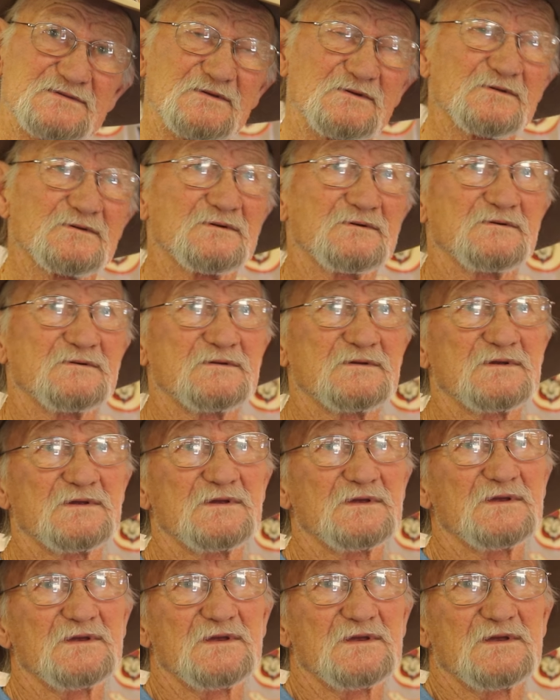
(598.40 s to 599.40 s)
circle.
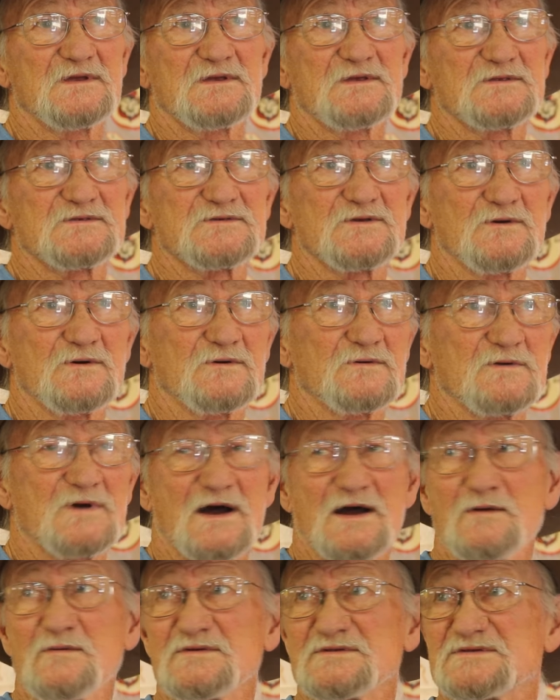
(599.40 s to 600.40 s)
So
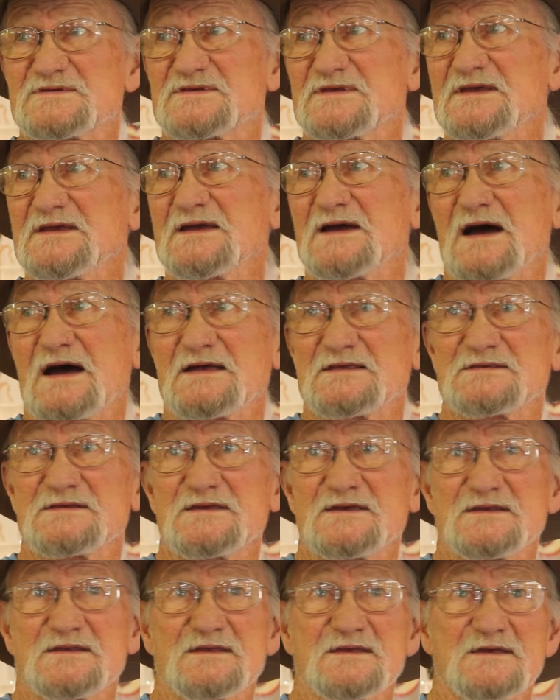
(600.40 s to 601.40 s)
I would see guys
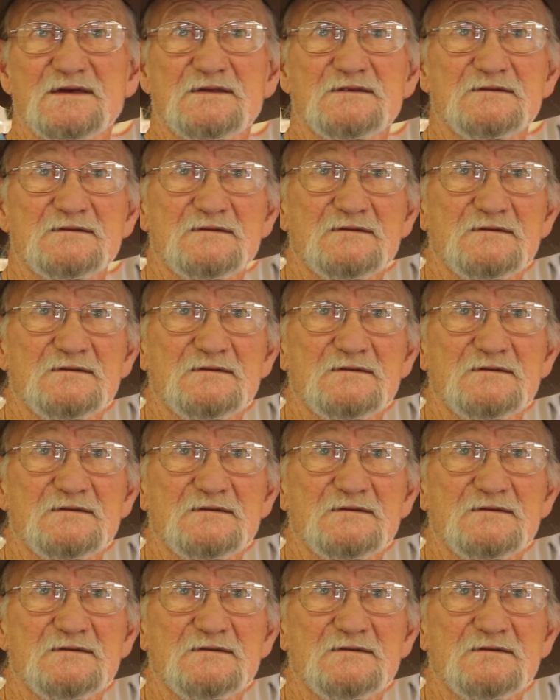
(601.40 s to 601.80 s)
get hit,